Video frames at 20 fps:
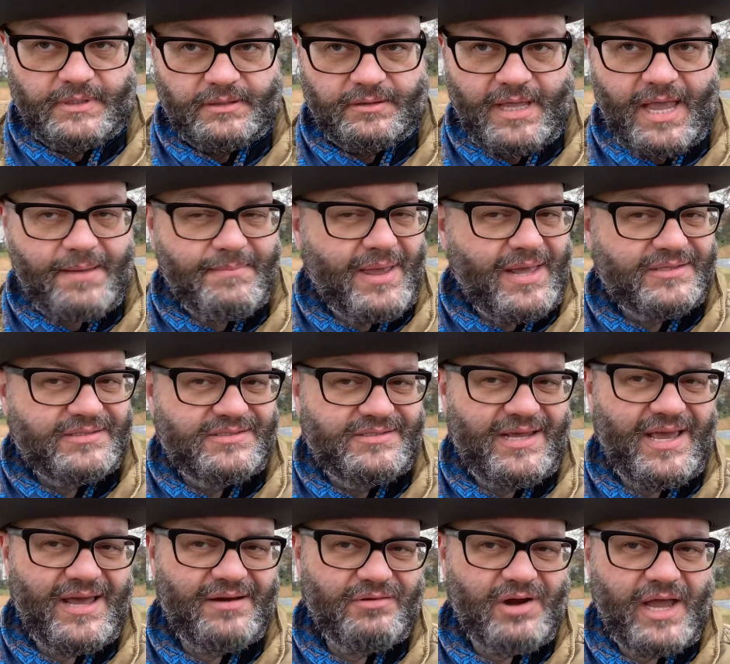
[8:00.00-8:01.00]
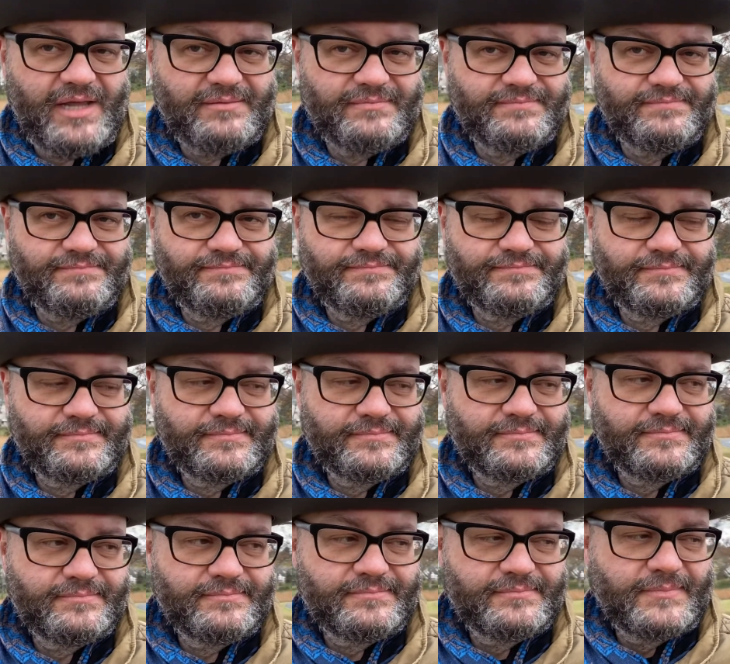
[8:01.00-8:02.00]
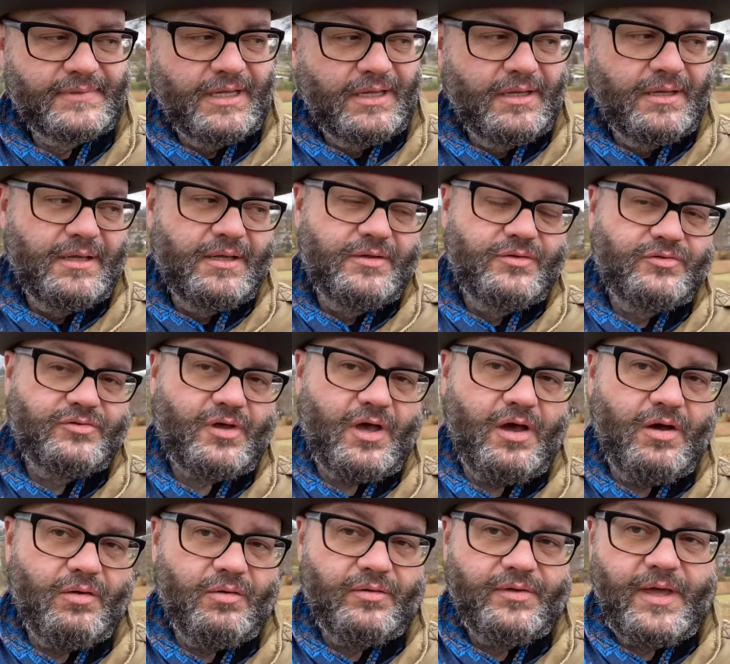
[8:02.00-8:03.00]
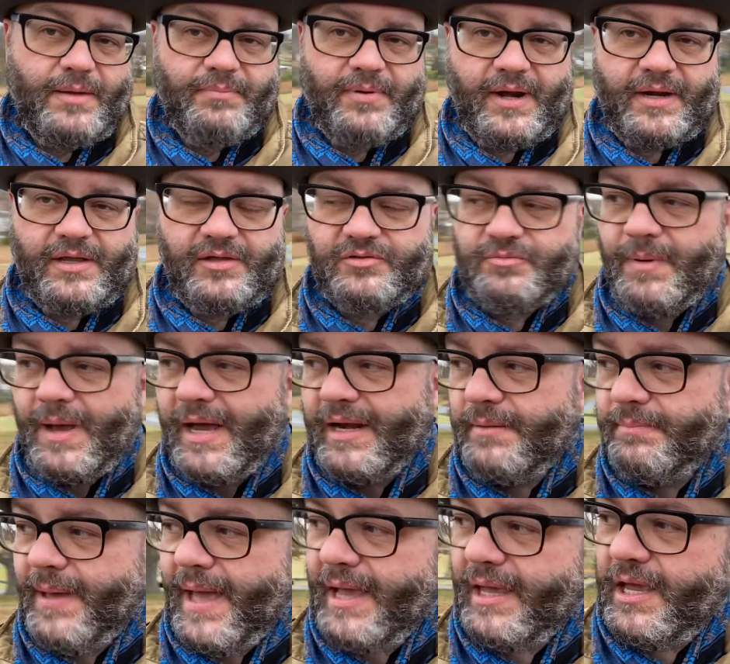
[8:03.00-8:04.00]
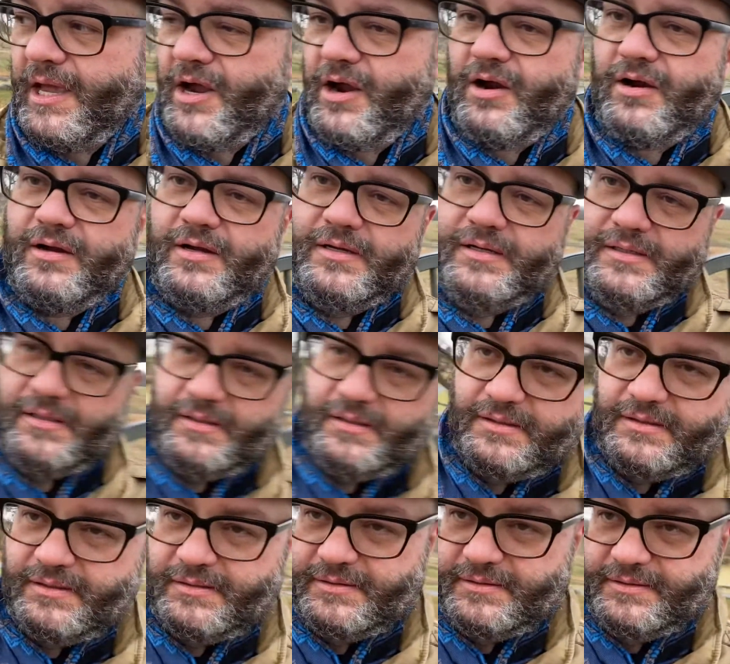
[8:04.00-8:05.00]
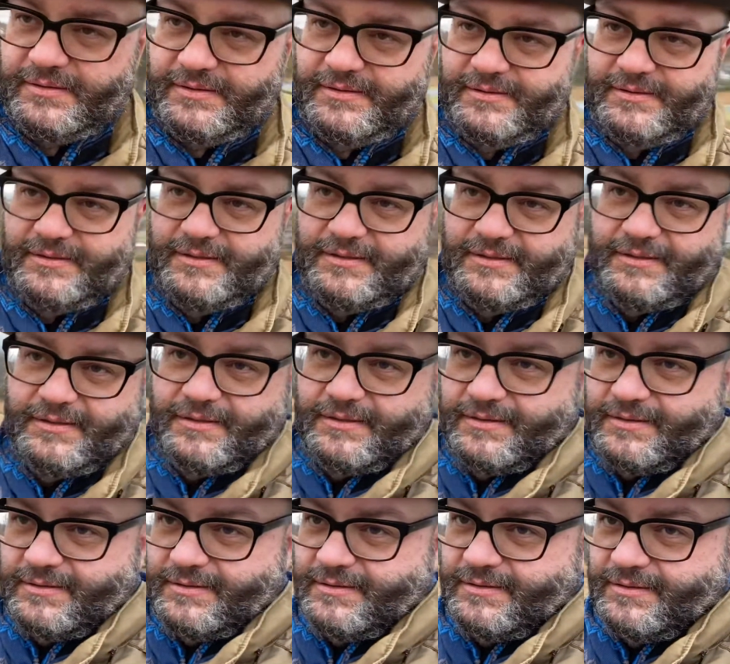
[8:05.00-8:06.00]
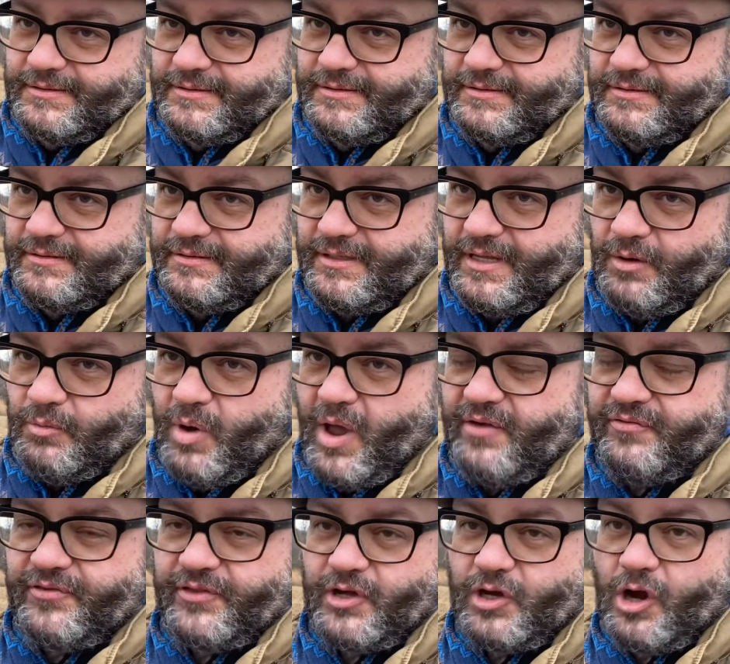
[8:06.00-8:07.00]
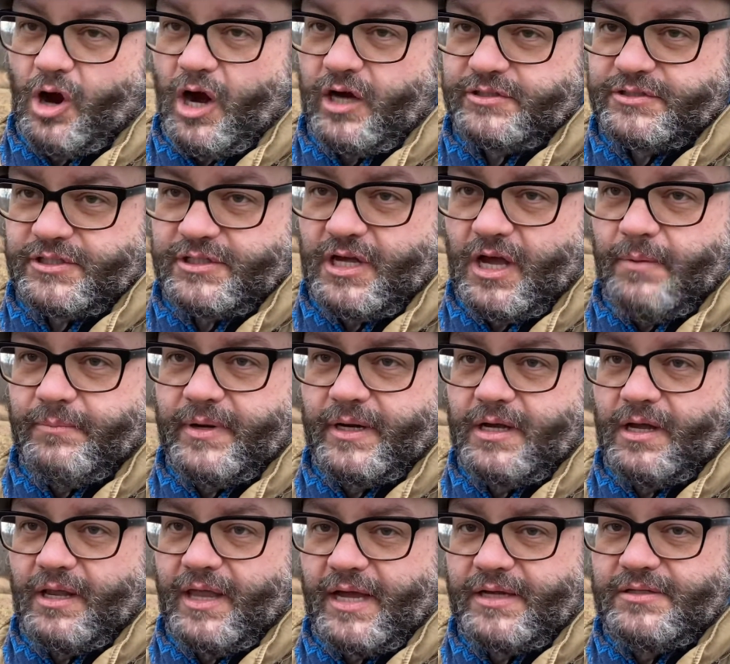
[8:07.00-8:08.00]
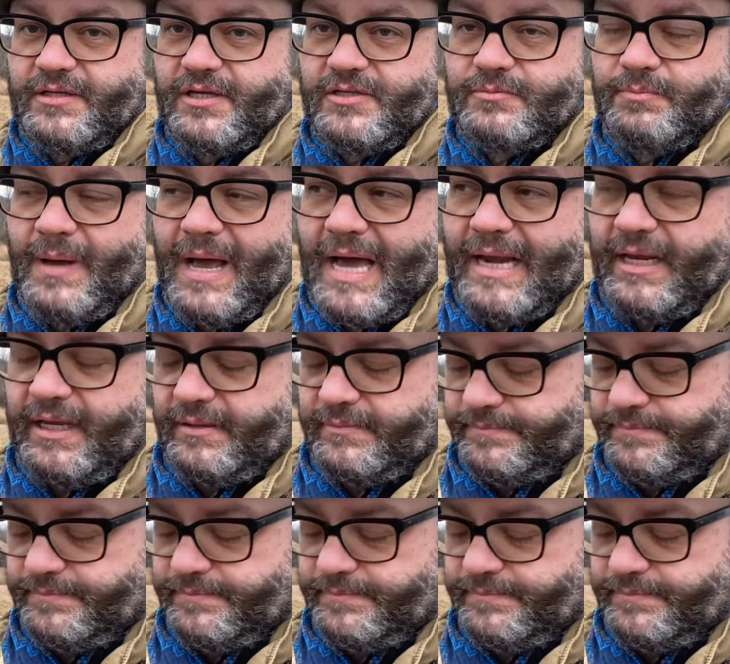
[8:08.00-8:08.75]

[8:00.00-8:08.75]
That man's dead, right? So they bring his body back here. They wait for the cart to come and collect his body.